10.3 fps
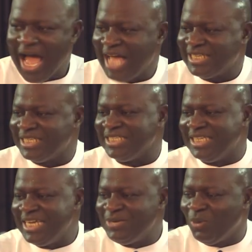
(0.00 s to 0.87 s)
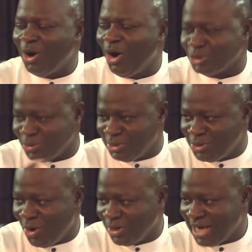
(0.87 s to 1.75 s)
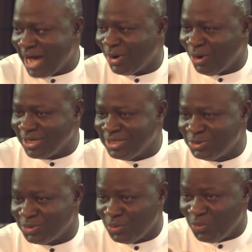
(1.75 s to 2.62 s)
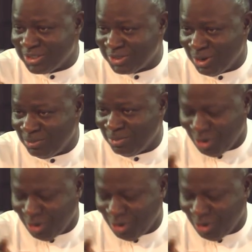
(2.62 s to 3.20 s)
and she did what ought to be done according to the wisdom